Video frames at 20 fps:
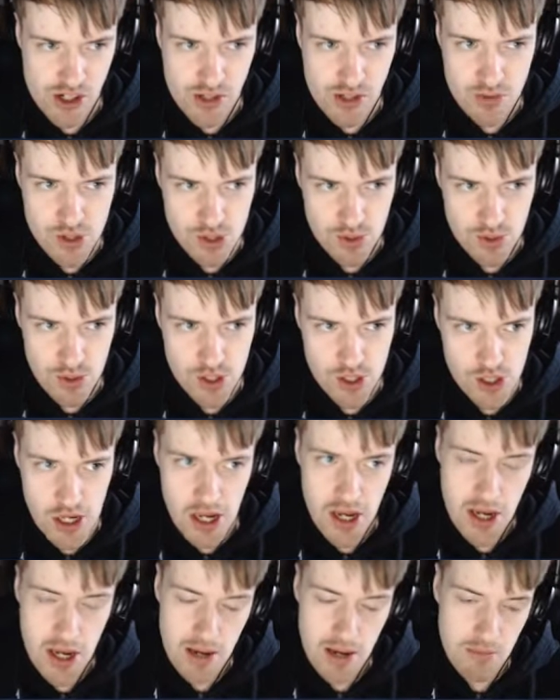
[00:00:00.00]
use to us.
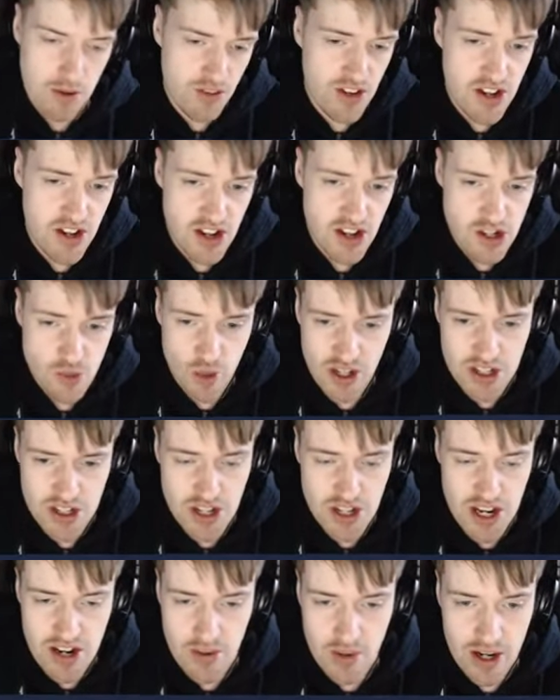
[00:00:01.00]
But if you guys want to
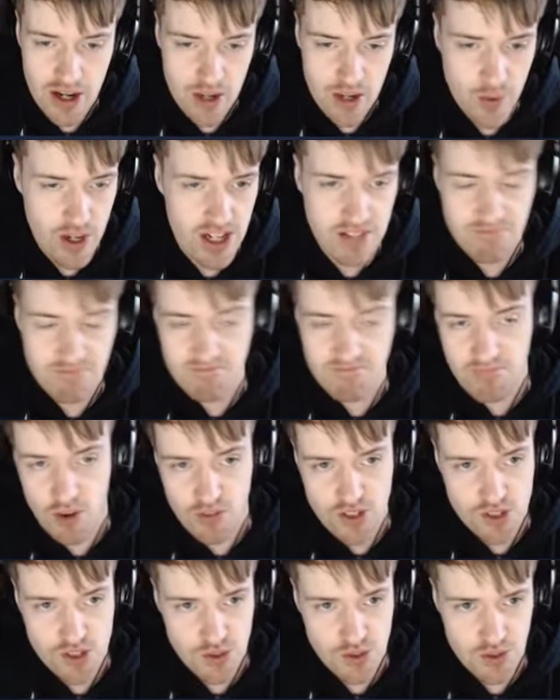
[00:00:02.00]
take her anyway,
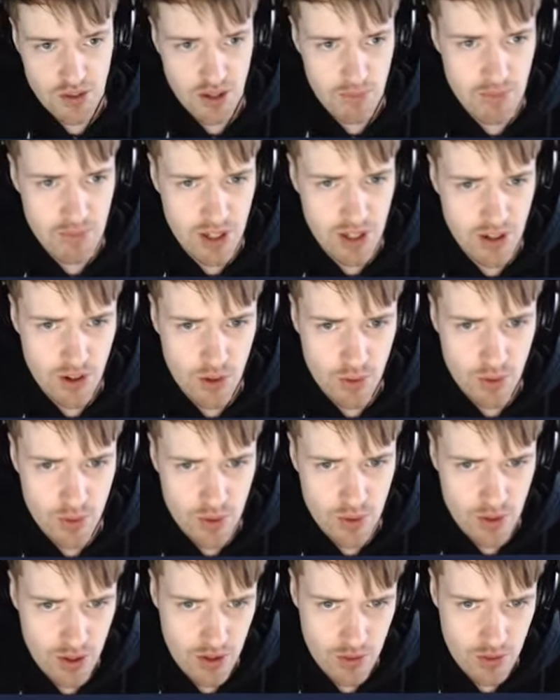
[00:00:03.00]
obviously let me know.
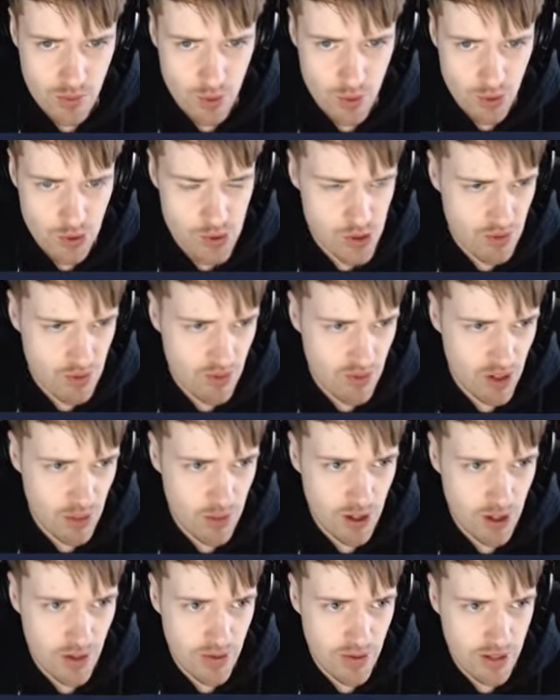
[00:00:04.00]
We'll do something about